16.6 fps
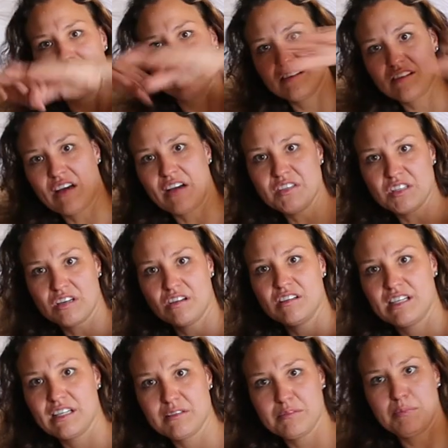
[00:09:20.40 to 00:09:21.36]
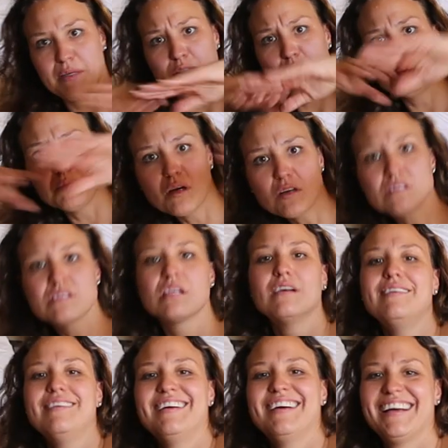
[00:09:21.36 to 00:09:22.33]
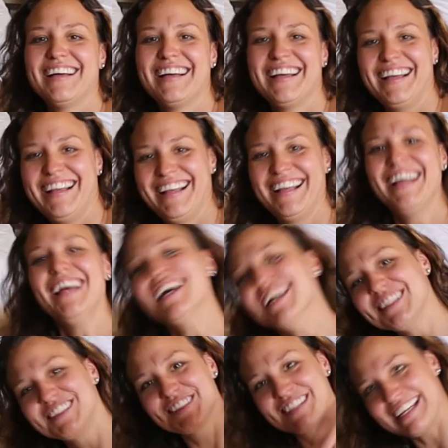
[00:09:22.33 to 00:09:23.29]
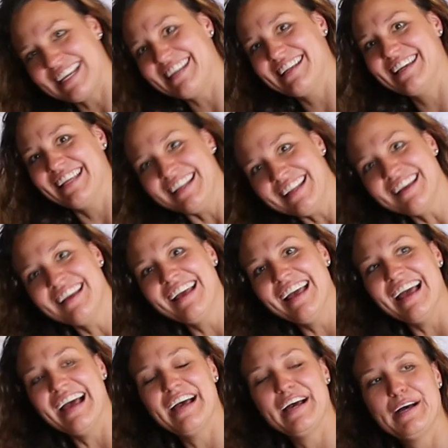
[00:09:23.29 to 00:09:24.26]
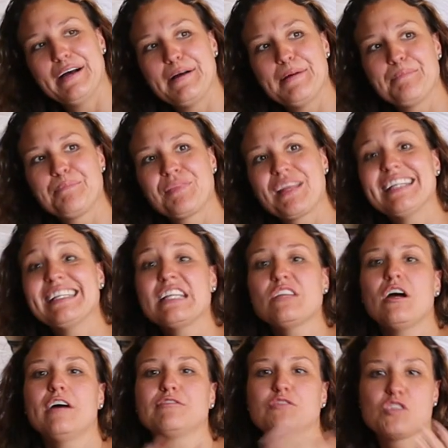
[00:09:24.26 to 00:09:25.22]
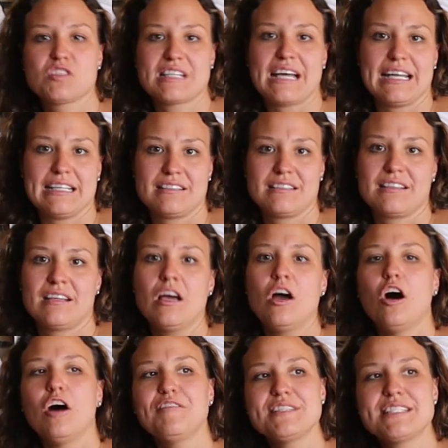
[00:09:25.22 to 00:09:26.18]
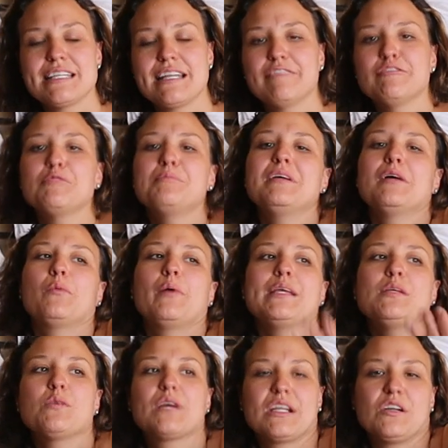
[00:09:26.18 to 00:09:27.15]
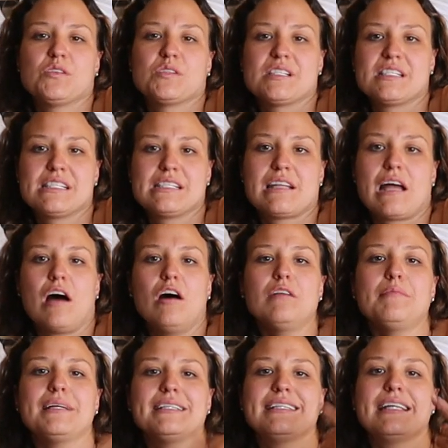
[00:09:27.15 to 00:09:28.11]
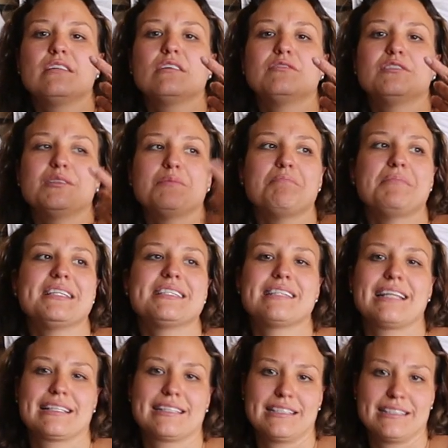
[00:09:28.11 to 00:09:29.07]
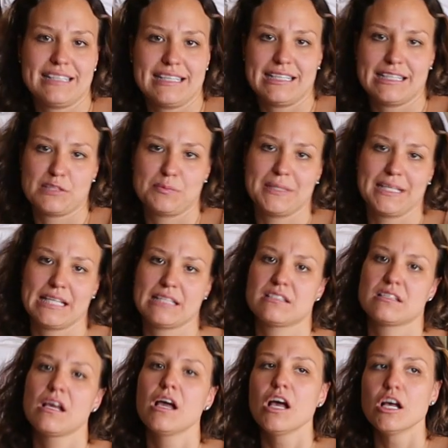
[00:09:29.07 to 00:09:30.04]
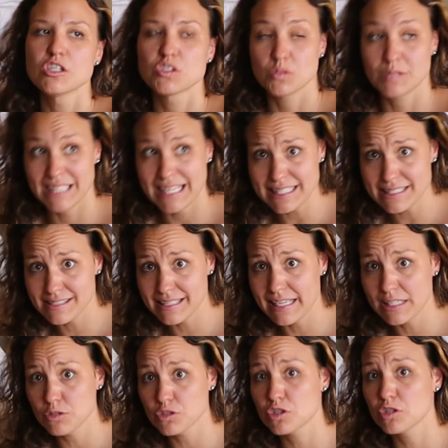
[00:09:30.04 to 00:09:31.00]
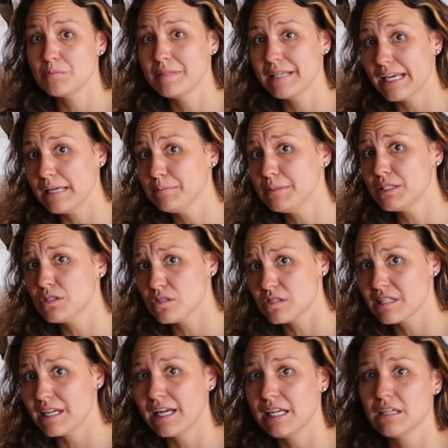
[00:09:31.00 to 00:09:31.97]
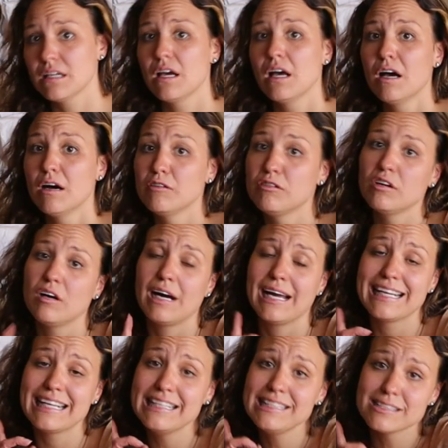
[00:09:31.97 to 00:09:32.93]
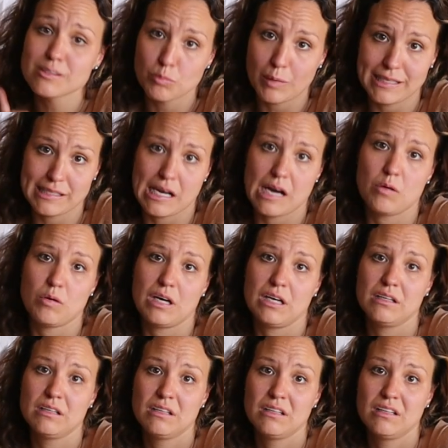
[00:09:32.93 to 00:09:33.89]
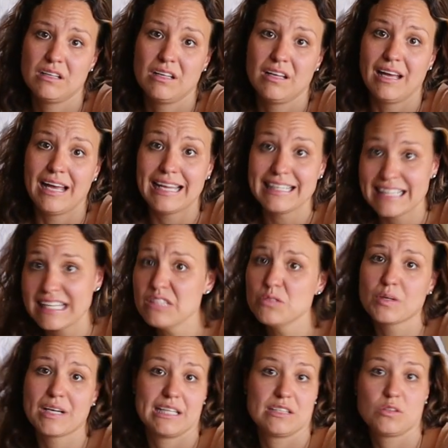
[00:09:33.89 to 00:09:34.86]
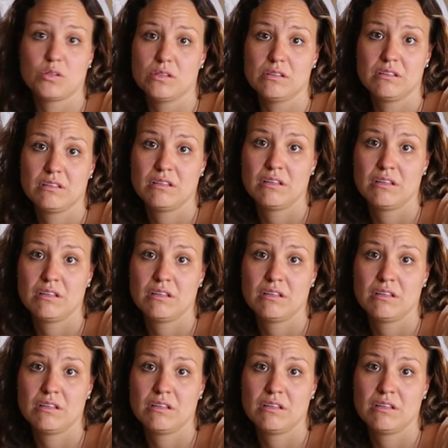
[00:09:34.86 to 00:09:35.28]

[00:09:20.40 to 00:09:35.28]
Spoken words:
I don't know how you call that, balloon box, to get in, and then you have to stand. Obviously there would be a way you can also sit down, but then you wouldn't miss like the entire experience. So they say you should be able to stand for at least 1 hour, and then you can go.